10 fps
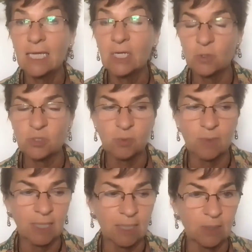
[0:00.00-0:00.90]
In Costa
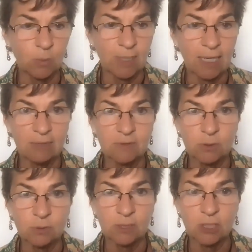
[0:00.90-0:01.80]
Rica, we have
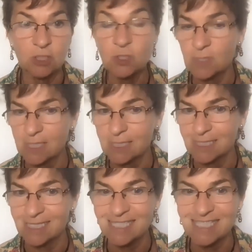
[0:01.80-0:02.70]
only two
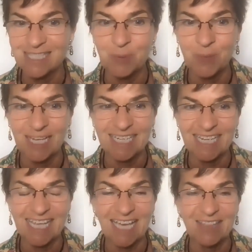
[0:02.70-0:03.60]
seasons, the
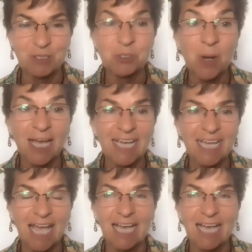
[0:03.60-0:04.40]
rainy and the dry,